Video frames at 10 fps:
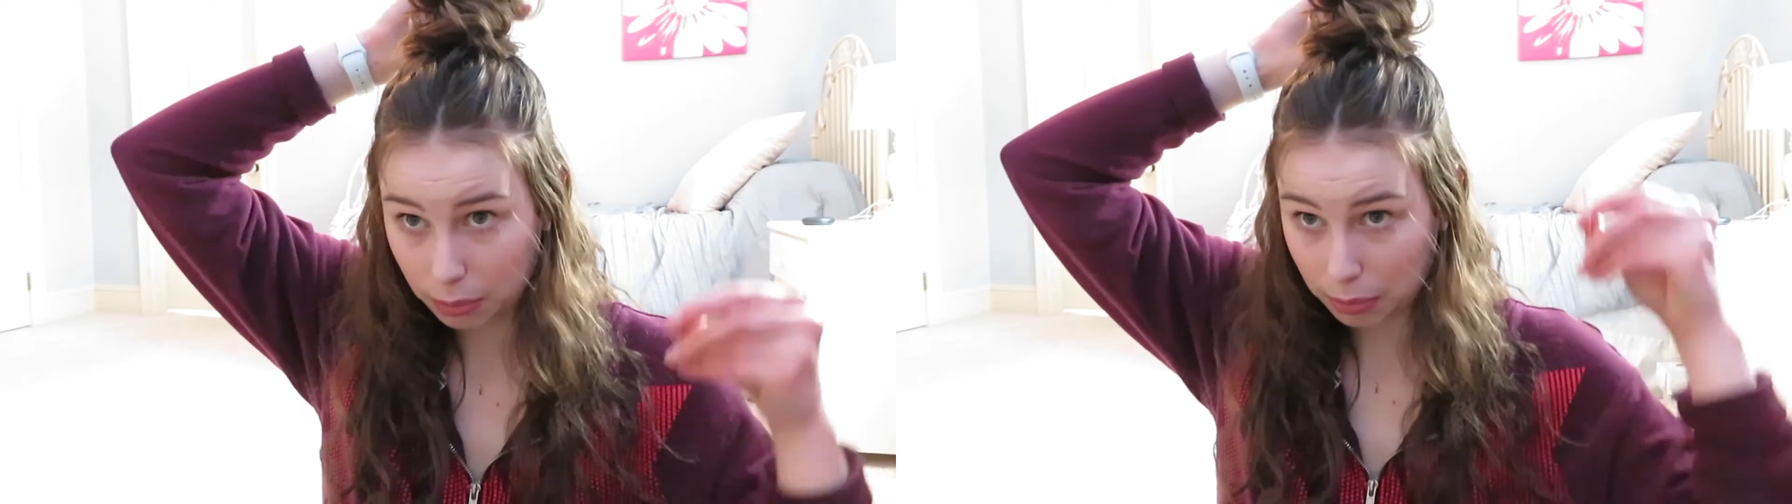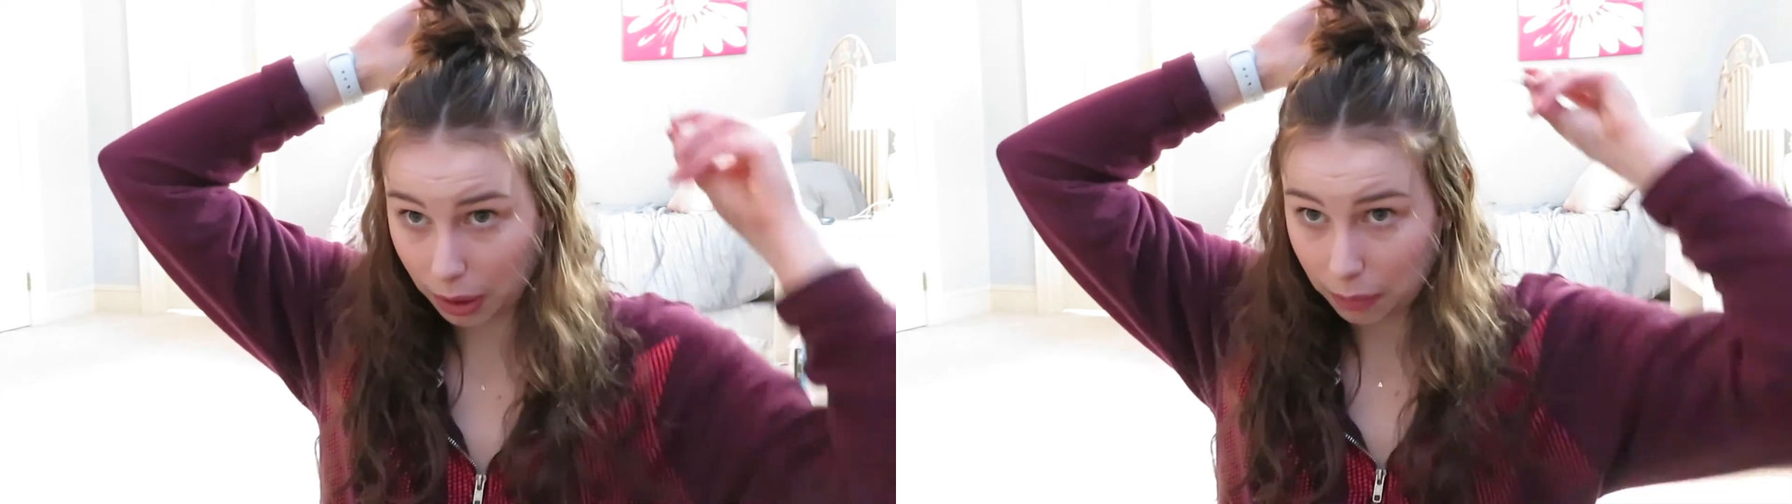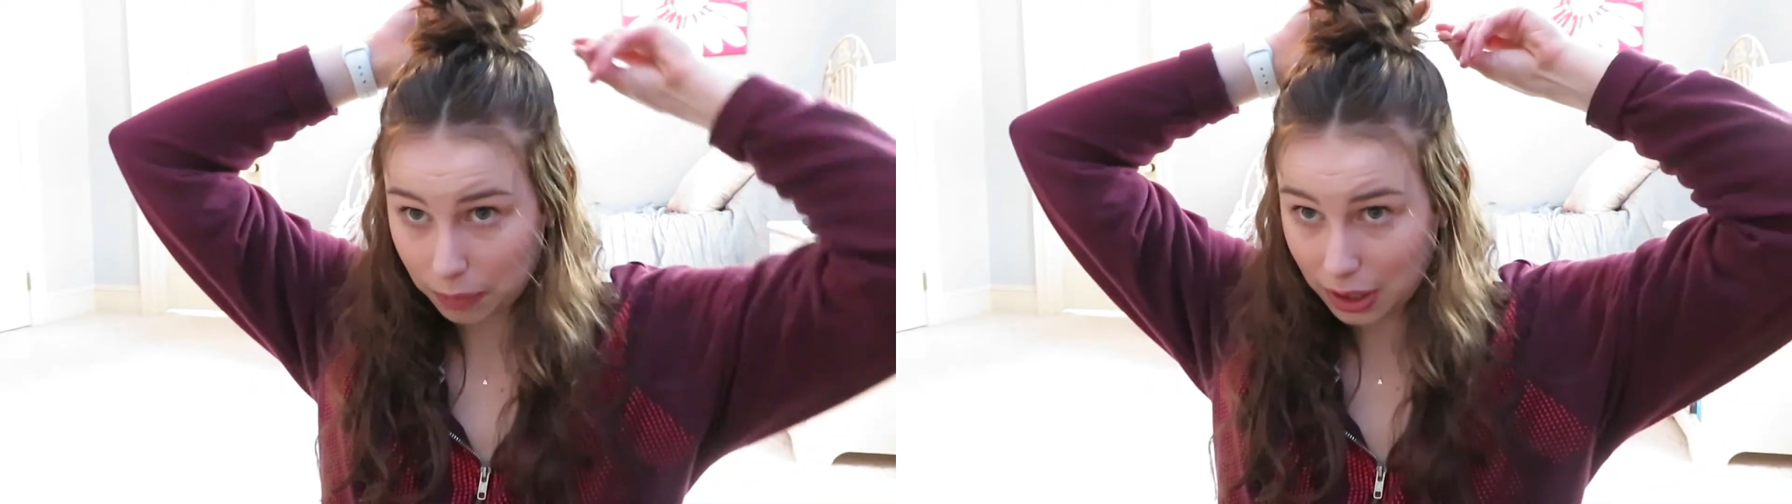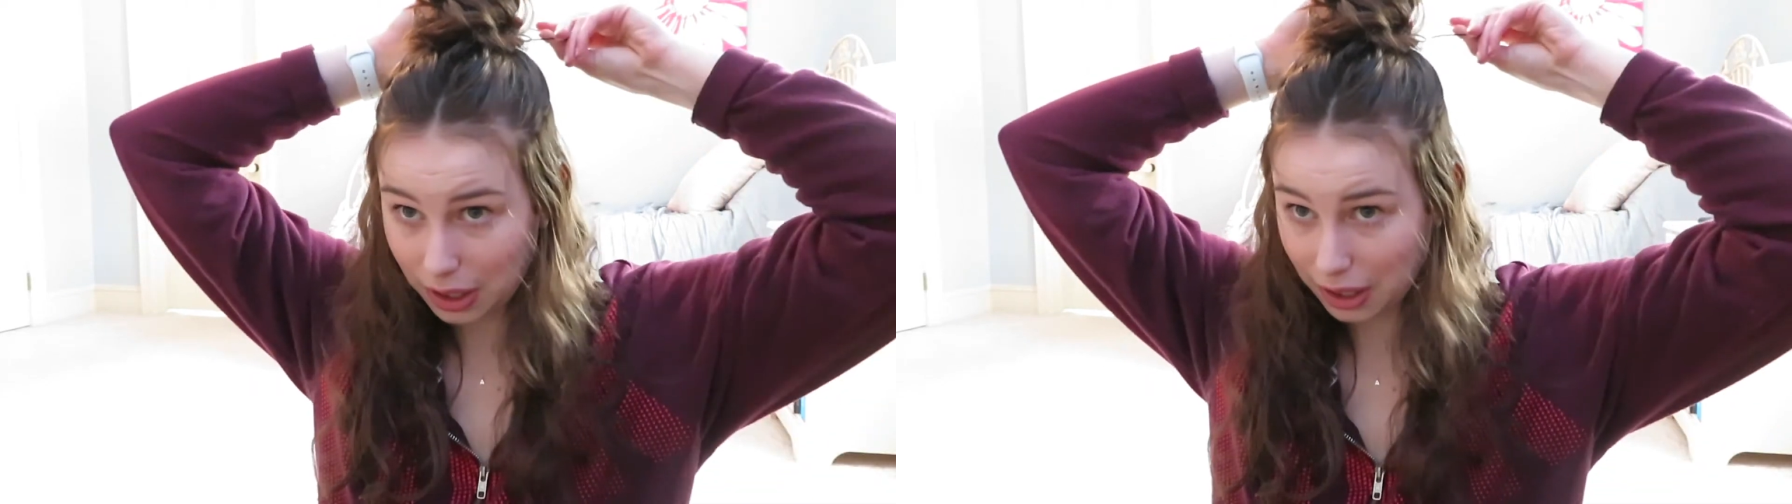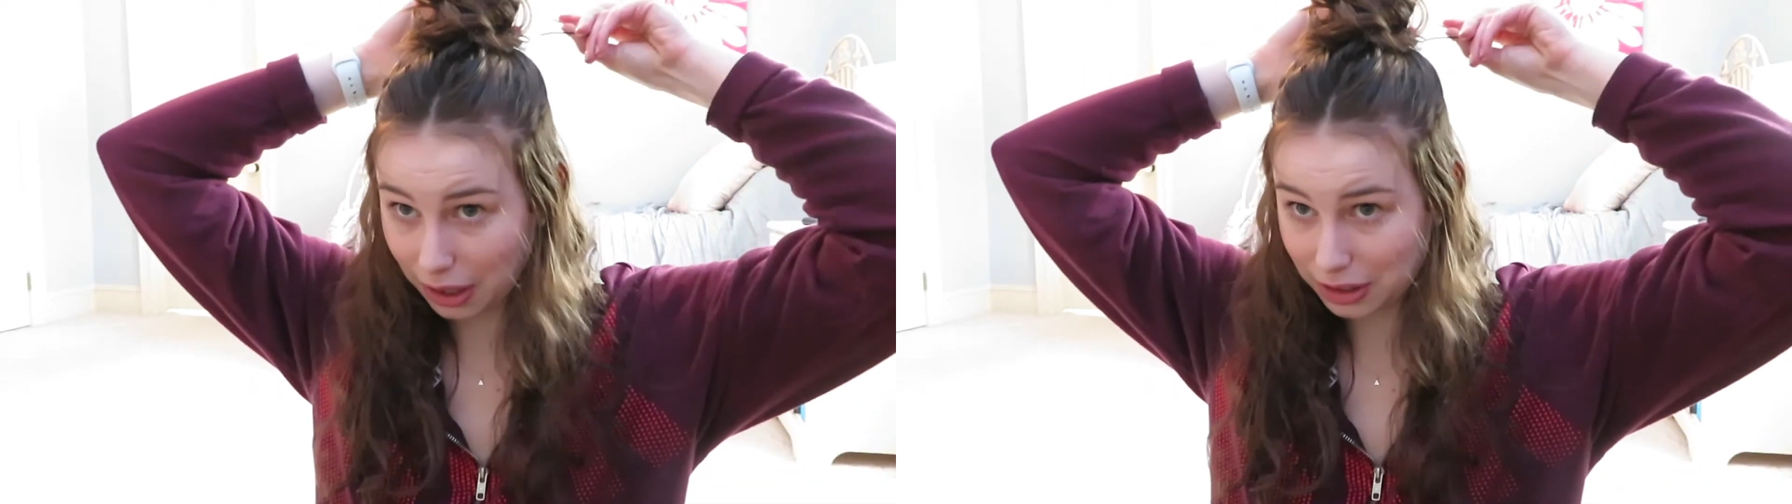but
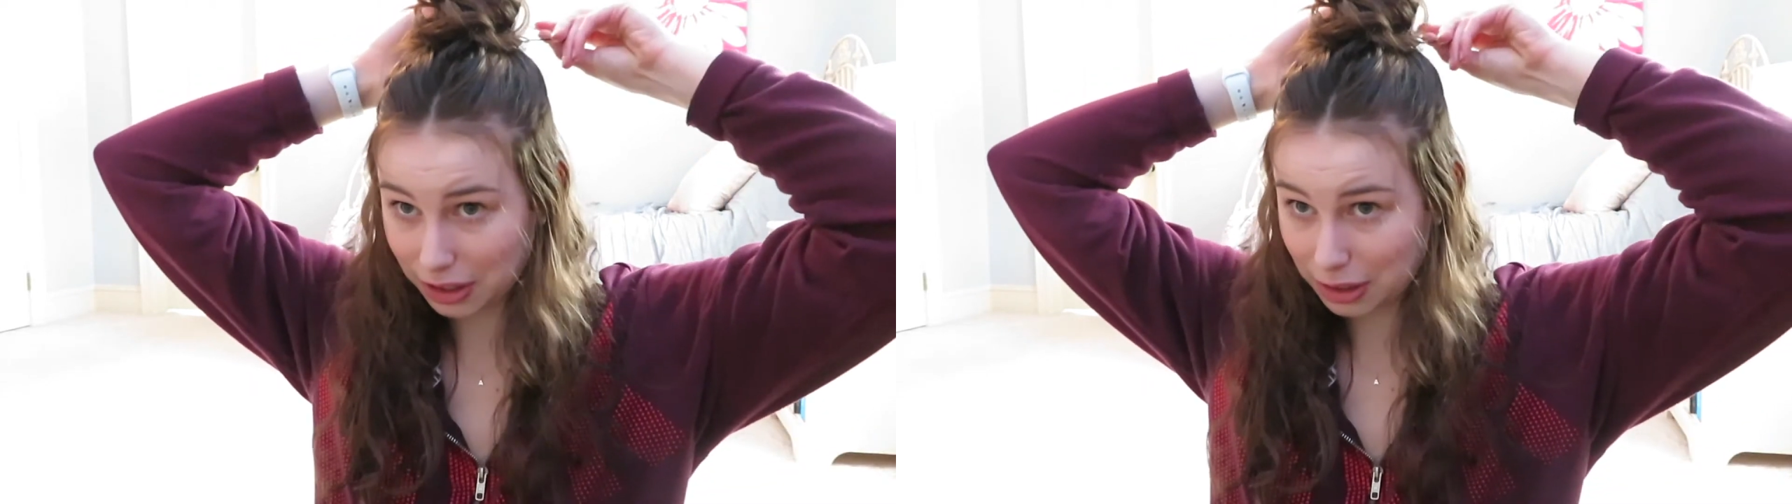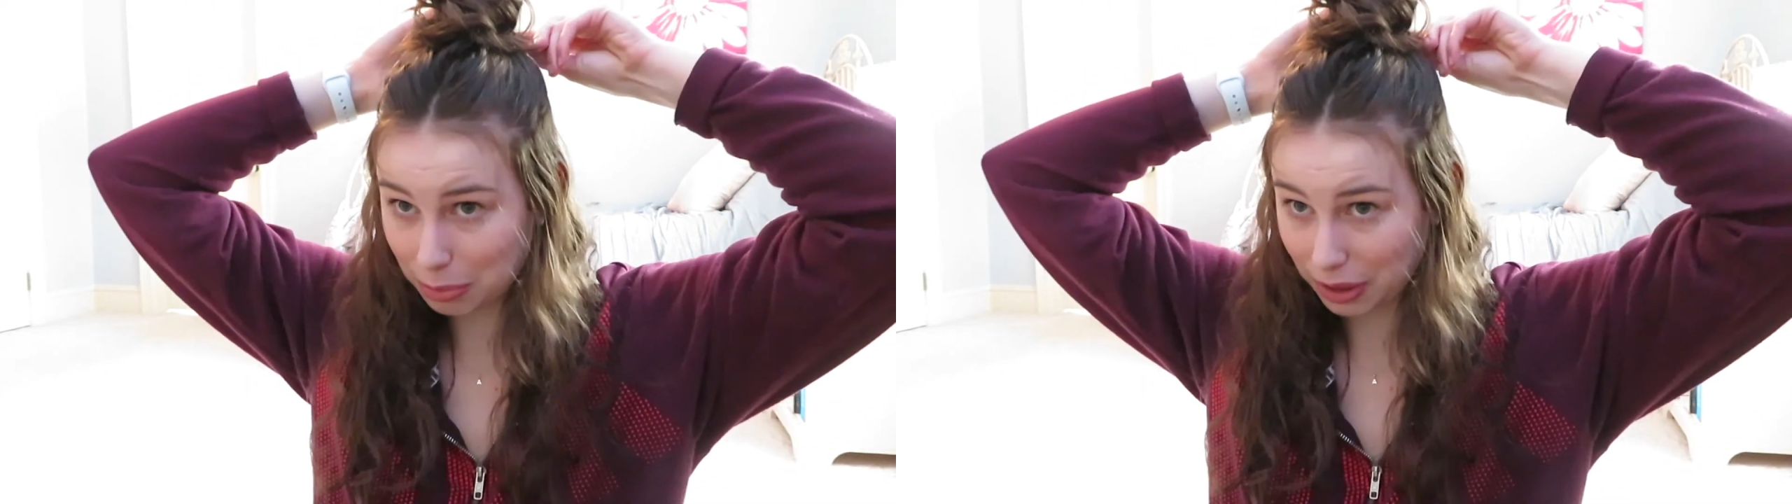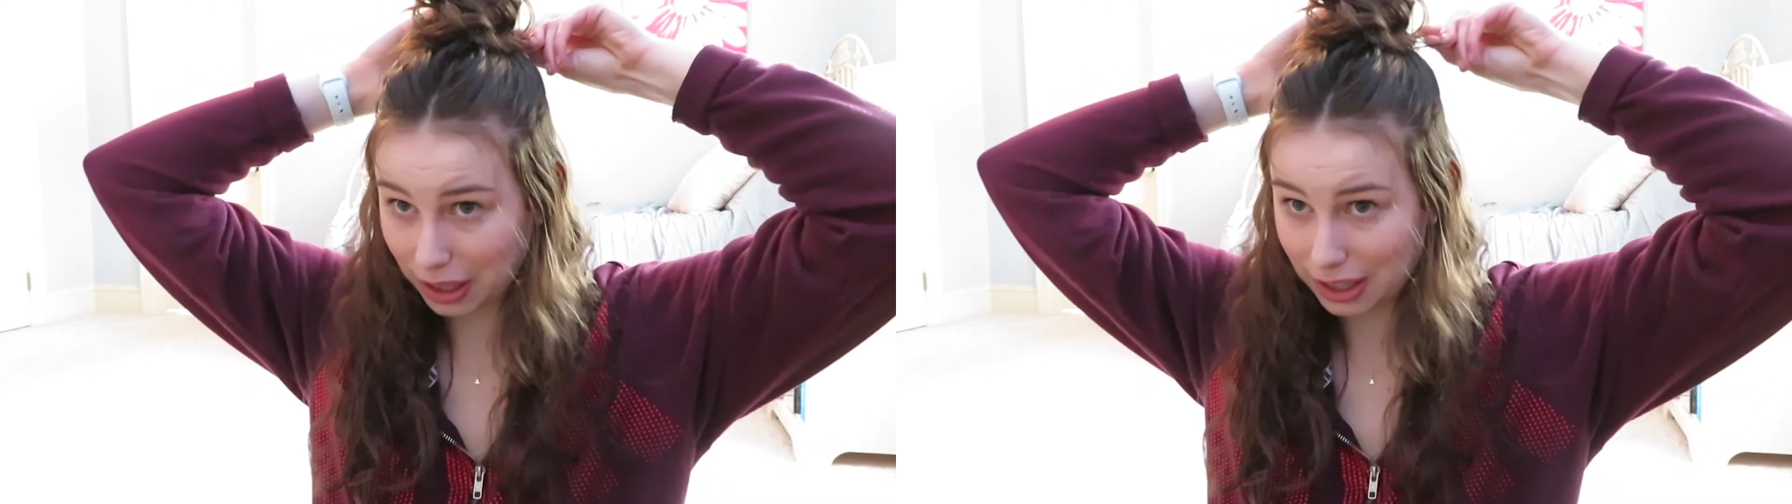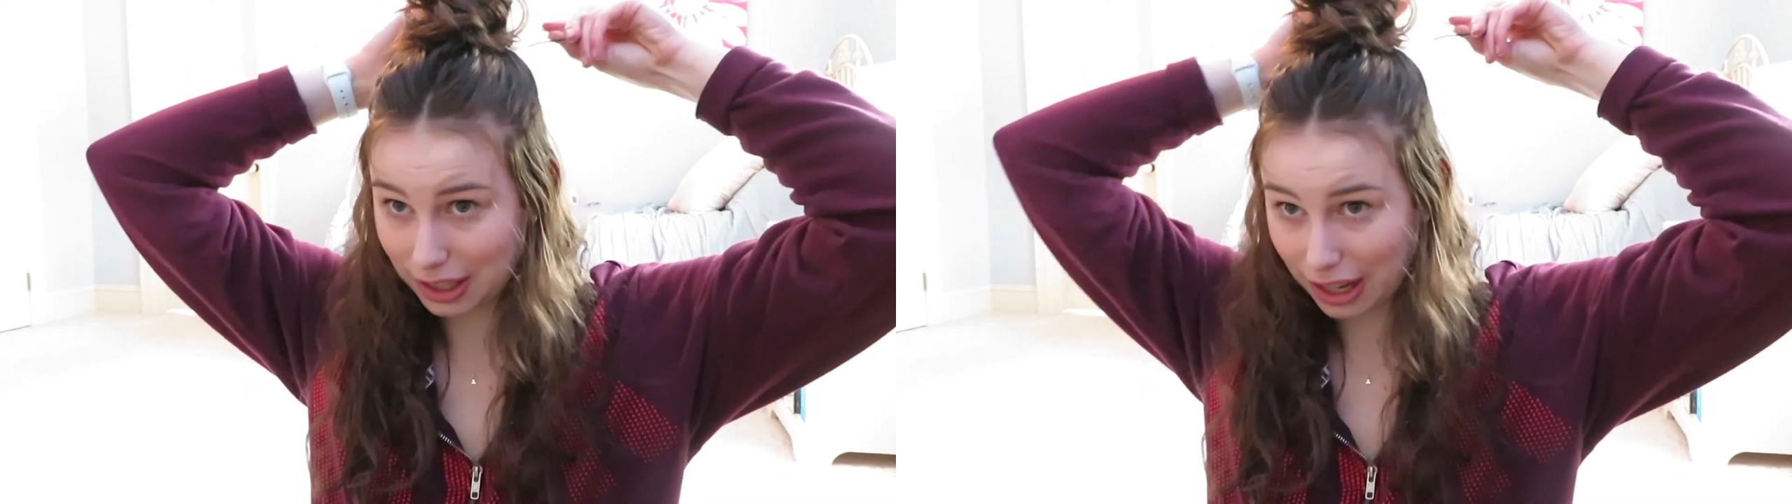I'll just pin it